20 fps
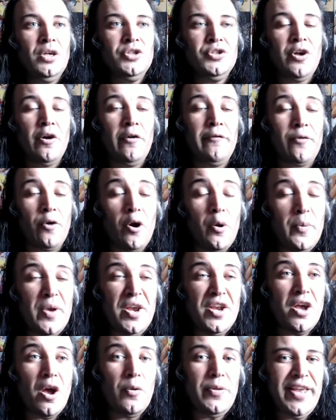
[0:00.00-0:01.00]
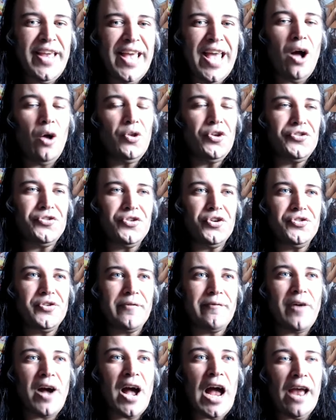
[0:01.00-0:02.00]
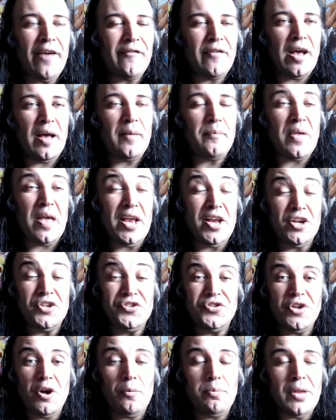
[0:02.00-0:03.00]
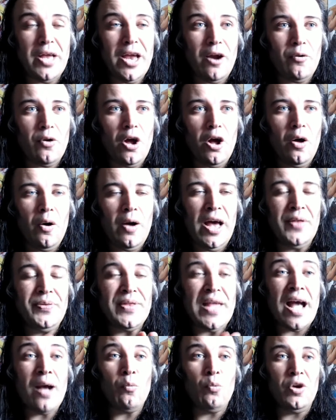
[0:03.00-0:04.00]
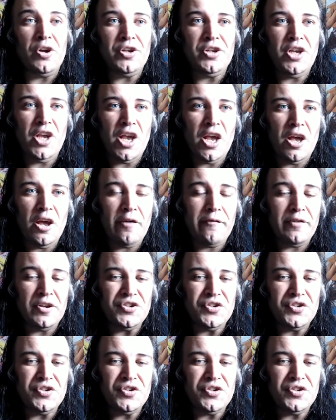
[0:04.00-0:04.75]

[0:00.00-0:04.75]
So for all we know, the Elders could survive and they could still play a role, and that would give